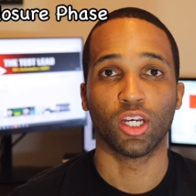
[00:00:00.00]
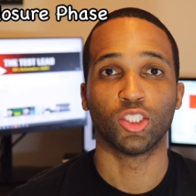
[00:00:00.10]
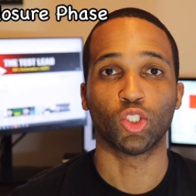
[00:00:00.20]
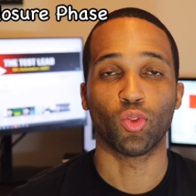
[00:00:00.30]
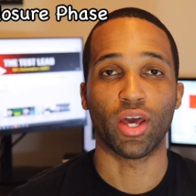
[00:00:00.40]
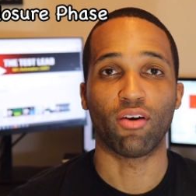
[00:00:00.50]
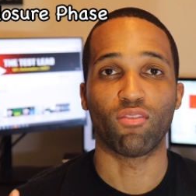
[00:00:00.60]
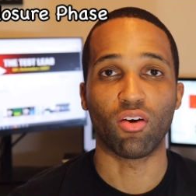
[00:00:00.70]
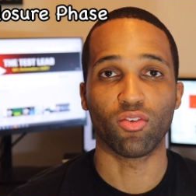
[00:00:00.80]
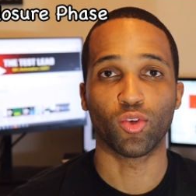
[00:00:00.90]
so
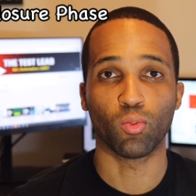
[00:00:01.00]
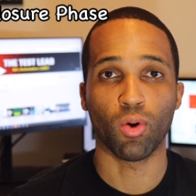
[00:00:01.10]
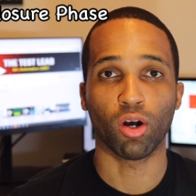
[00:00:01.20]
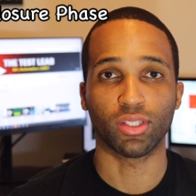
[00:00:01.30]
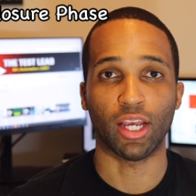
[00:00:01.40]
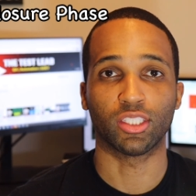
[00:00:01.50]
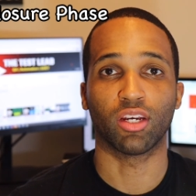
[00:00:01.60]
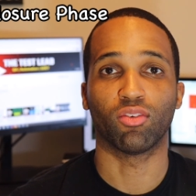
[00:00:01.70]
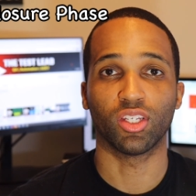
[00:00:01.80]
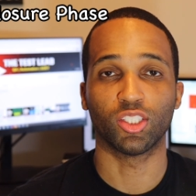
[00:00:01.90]
that very few bugs actually
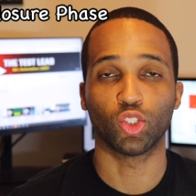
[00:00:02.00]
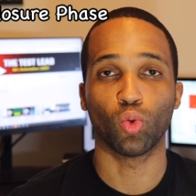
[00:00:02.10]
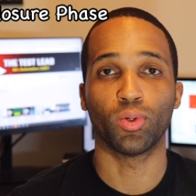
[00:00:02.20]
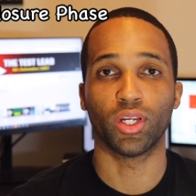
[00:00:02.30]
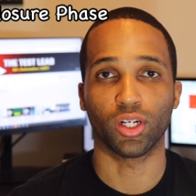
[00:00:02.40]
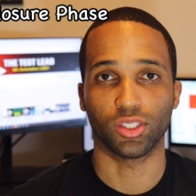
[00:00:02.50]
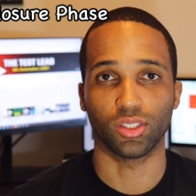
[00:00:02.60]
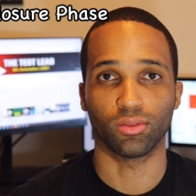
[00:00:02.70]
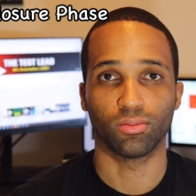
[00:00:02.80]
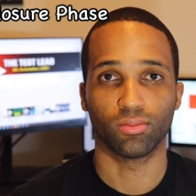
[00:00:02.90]
get released to
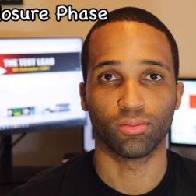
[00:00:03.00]
production